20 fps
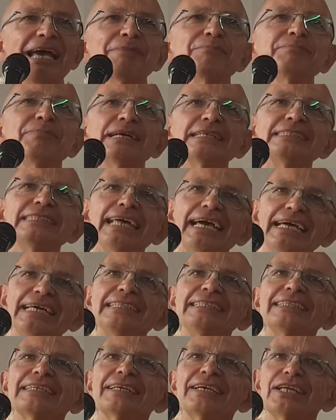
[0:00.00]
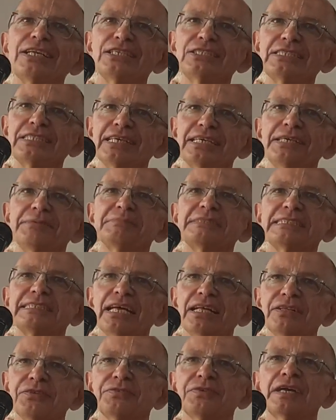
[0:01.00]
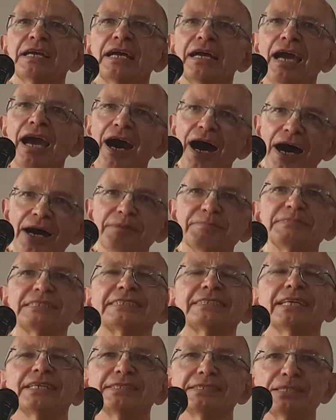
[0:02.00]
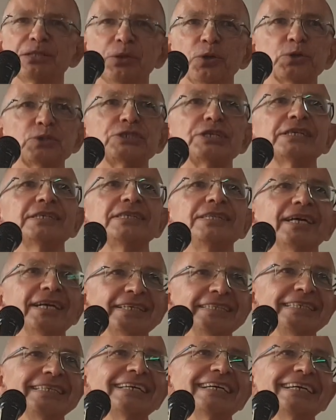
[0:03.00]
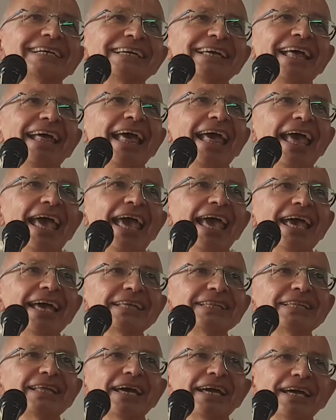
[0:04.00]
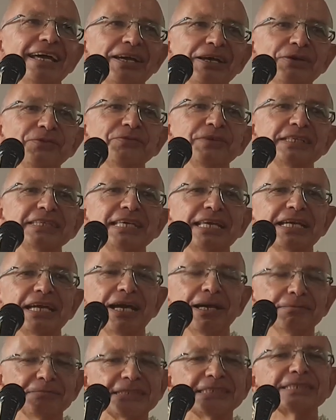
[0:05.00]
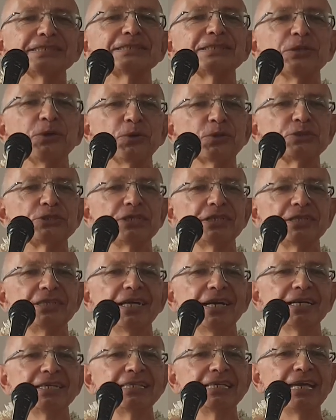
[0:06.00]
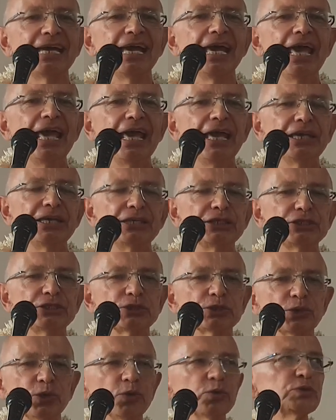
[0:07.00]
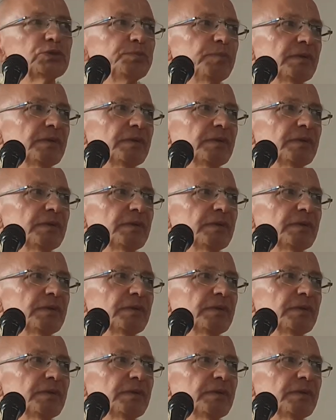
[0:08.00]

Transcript: But then Krishna himself comes as Lord Chaitanya. And when he comes as Lord Chaitanya, he shows